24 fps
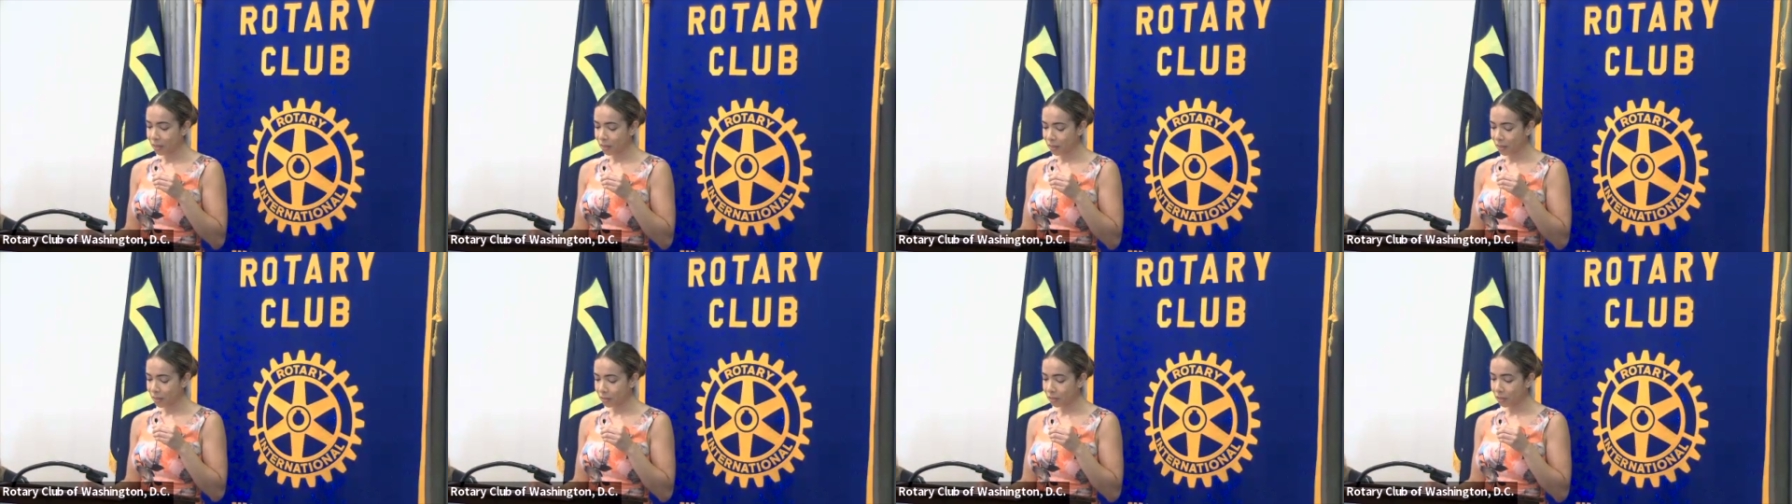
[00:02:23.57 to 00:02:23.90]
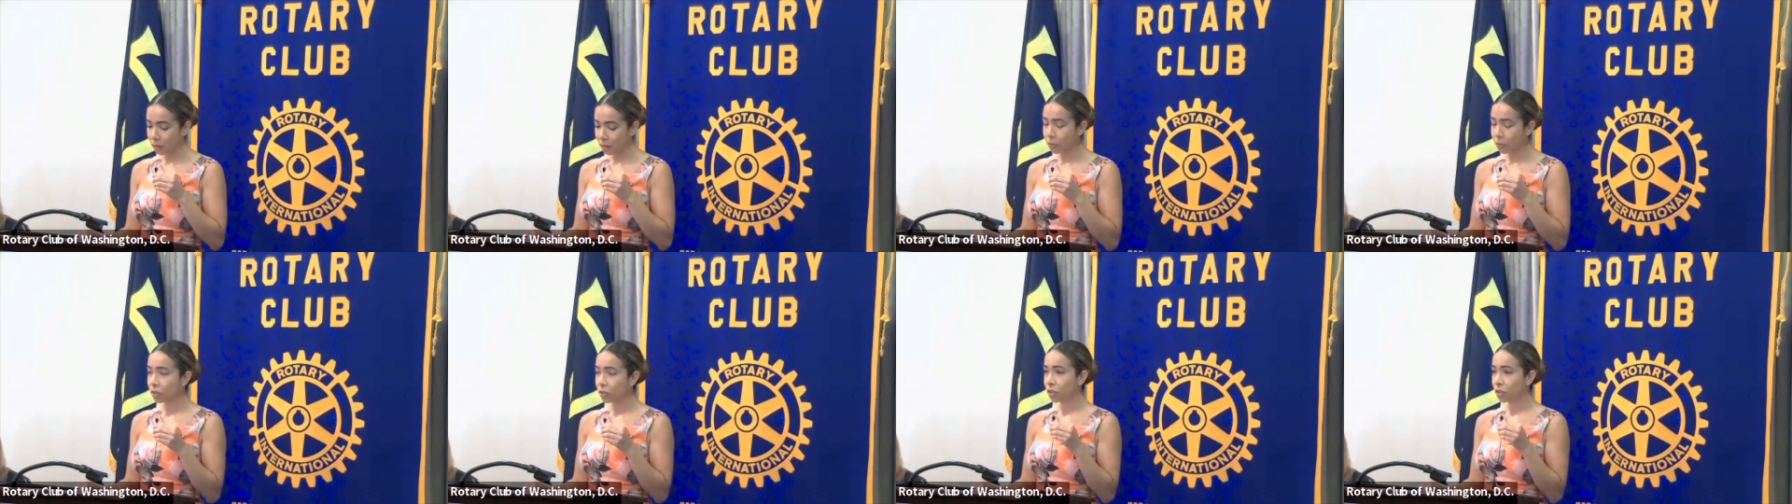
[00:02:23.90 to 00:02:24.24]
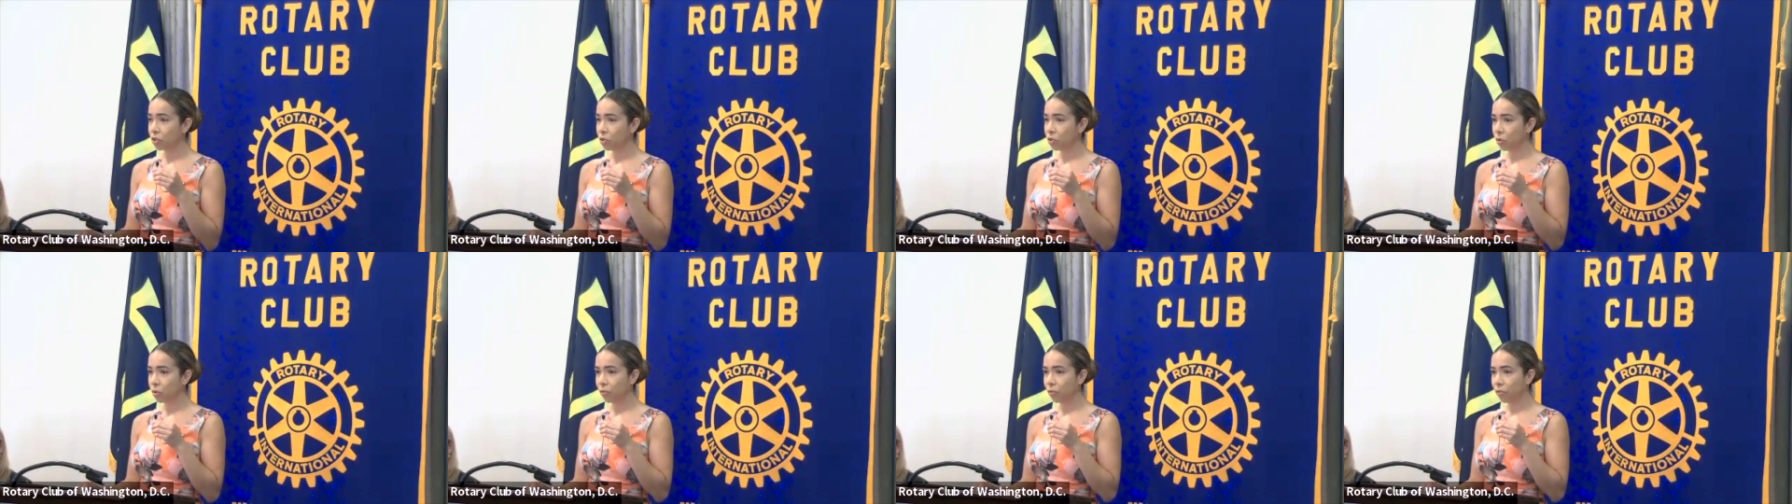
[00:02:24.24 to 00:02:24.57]
These numbers
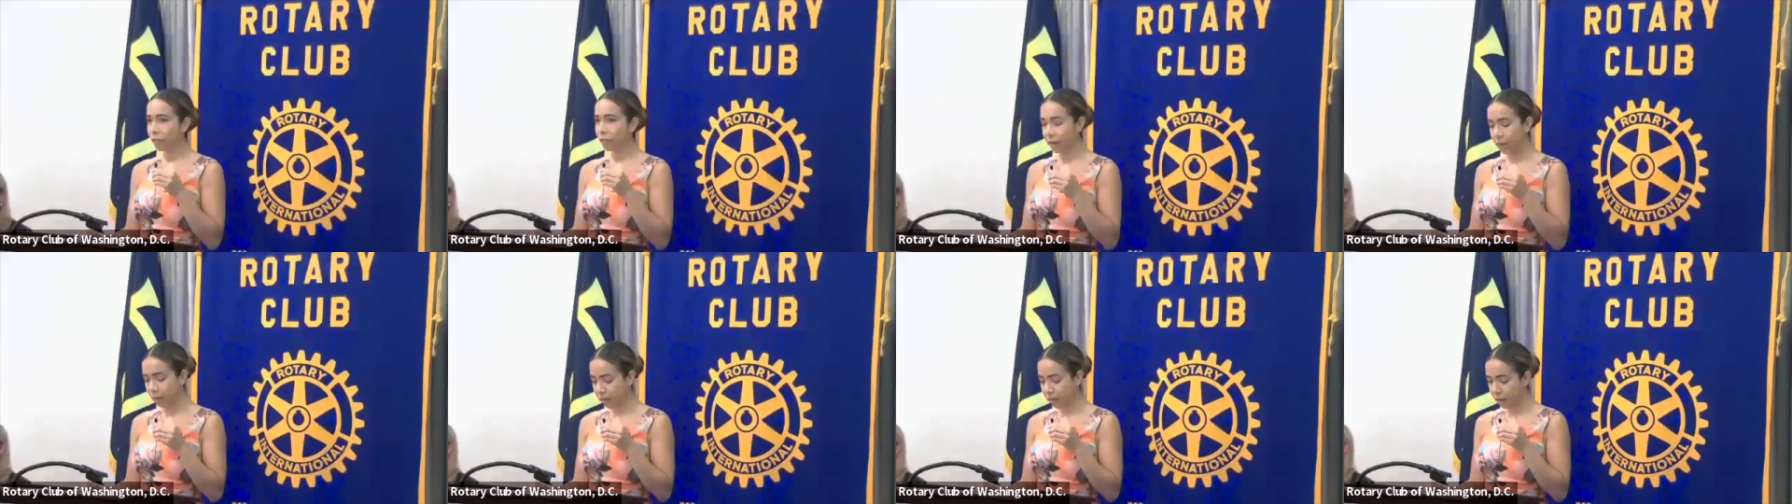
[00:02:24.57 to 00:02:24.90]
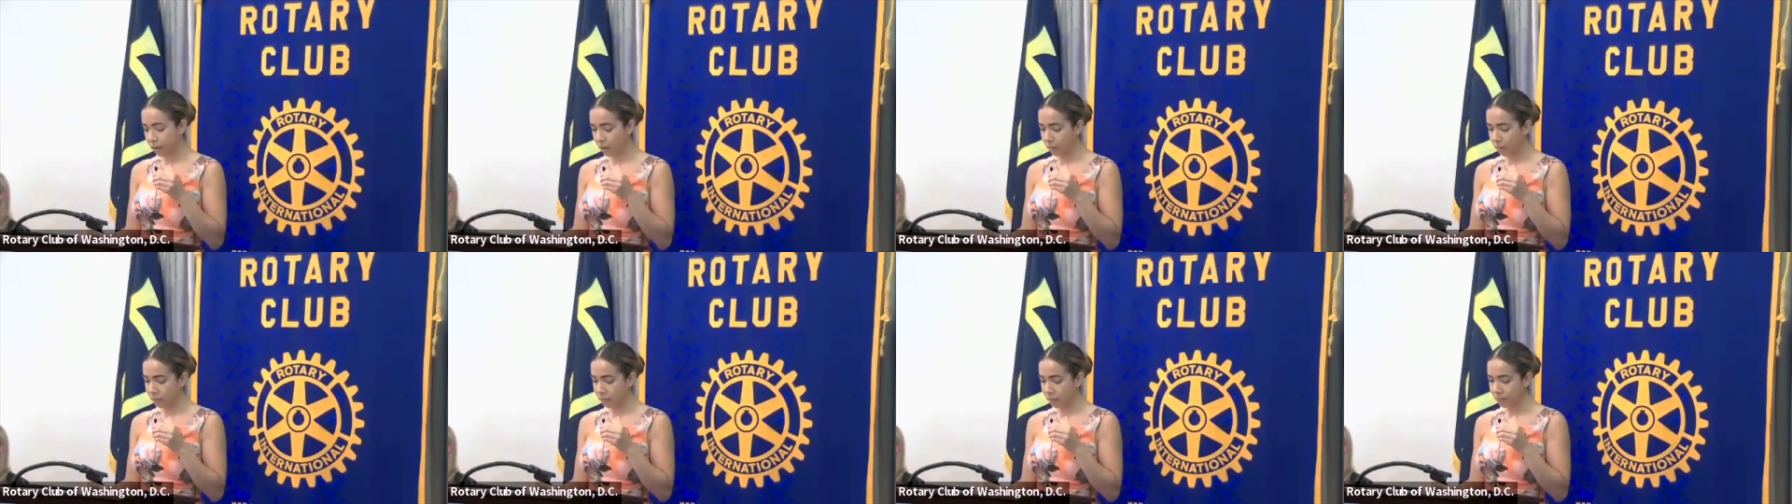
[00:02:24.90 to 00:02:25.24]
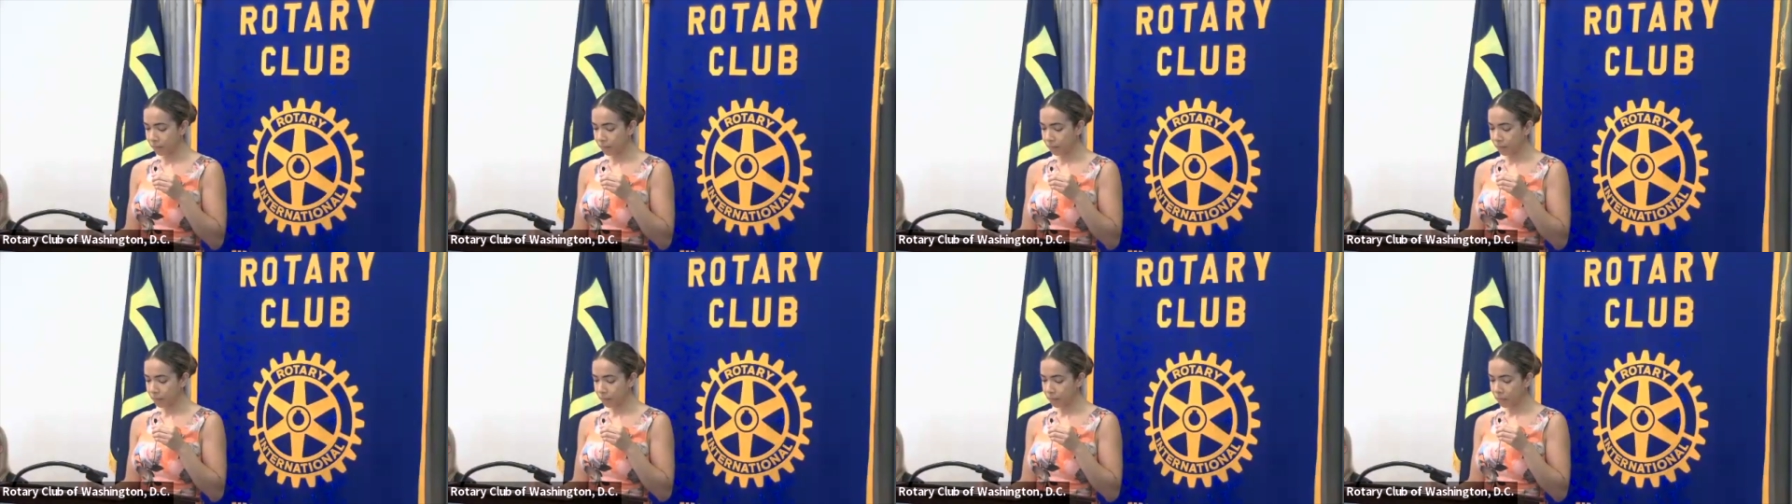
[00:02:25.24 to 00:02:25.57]
control for income,
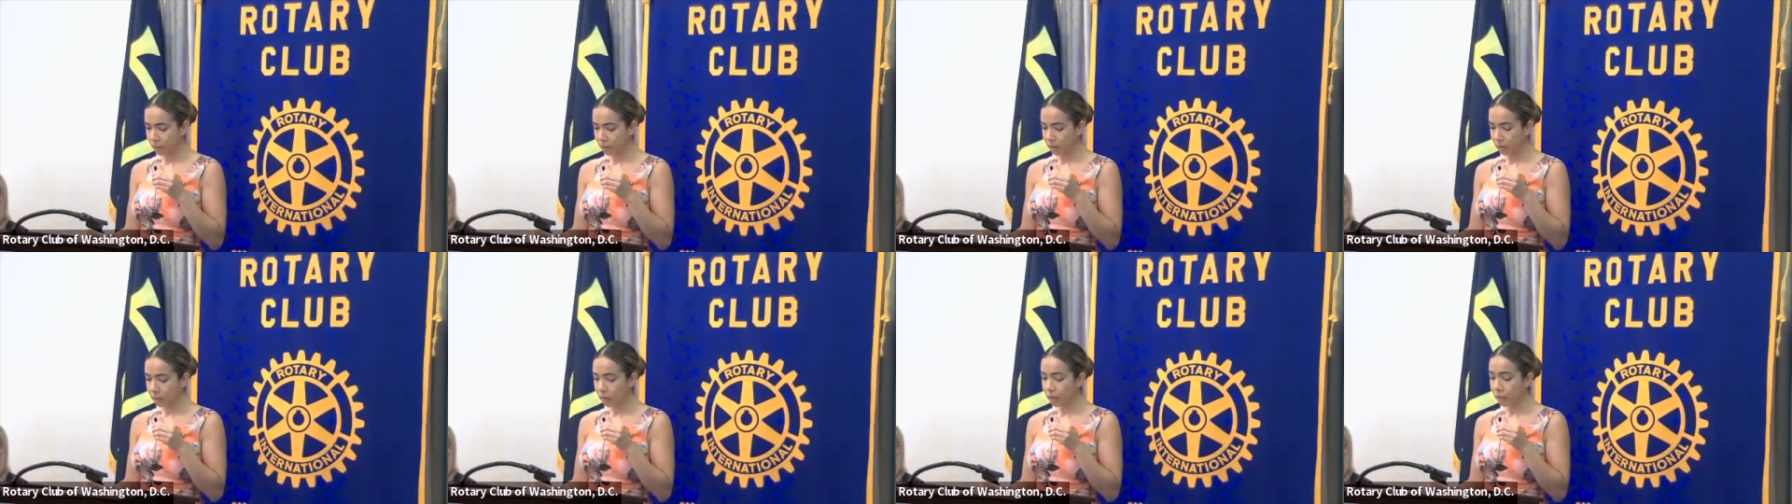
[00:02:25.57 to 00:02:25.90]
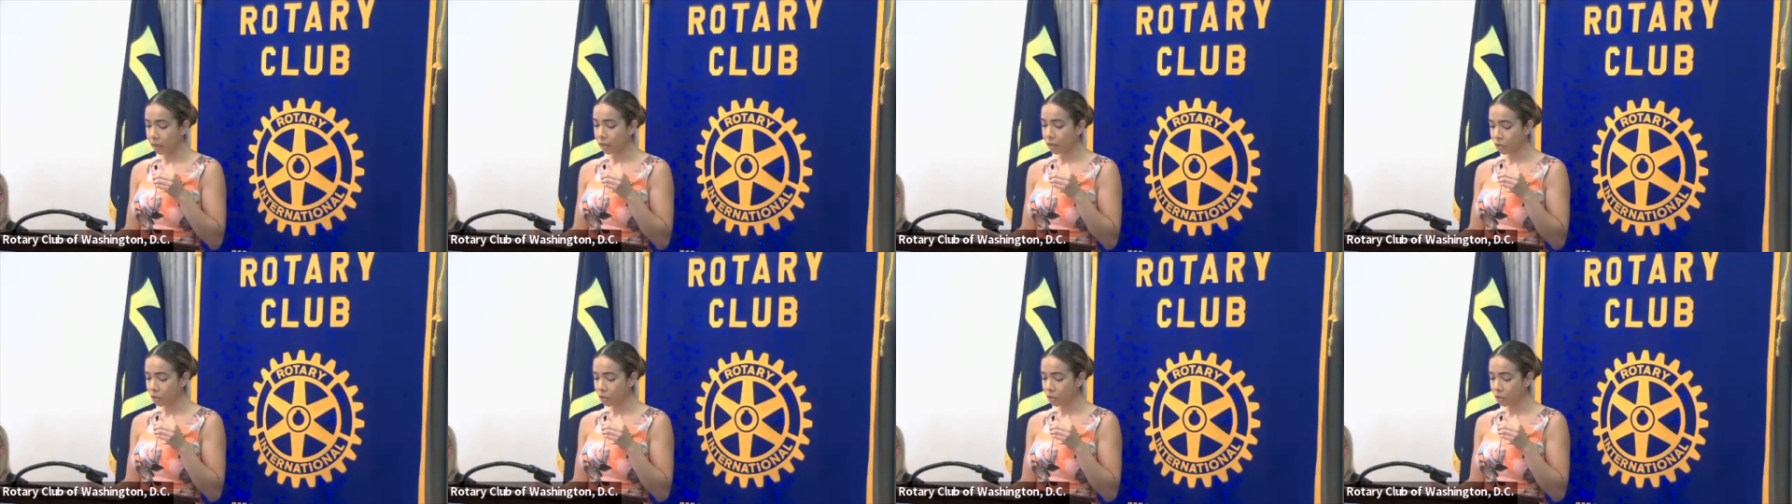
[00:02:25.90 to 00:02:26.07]
they